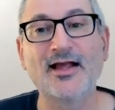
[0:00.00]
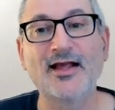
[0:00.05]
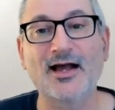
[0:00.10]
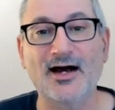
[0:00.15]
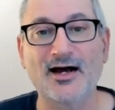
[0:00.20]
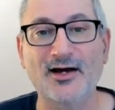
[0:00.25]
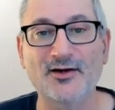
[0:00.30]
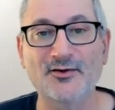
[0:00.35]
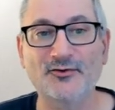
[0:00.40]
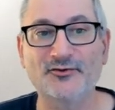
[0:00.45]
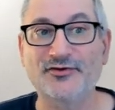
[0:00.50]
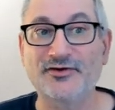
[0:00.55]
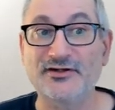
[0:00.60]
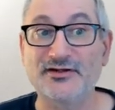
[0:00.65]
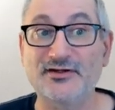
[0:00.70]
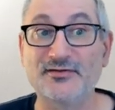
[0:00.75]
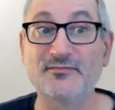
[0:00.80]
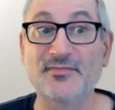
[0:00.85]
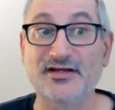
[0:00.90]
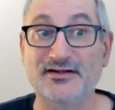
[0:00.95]
And also you can
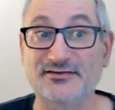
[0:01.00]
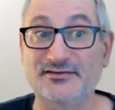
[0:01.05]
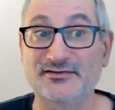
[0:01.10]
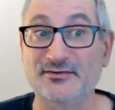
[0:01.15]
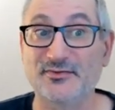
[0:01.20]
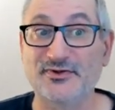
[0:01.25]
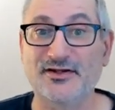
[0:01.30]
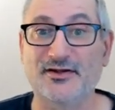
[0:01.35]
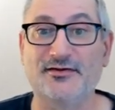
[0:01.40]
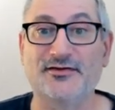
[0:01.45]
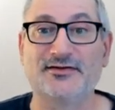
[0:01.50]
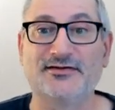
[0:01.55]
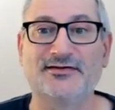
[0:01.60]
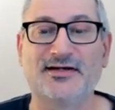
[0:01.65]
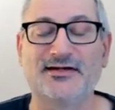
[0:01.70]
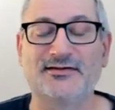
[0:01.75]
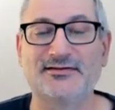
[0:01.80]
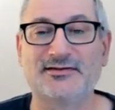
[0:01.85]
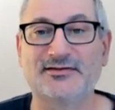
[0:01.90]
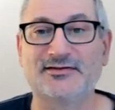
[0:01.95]
mix them with other
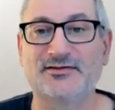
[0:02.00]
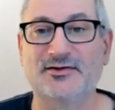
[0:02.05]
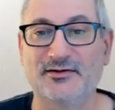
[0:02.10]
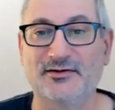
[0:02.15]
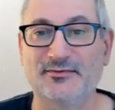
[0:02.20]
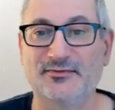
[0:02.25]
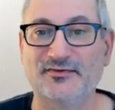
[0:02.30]
data types.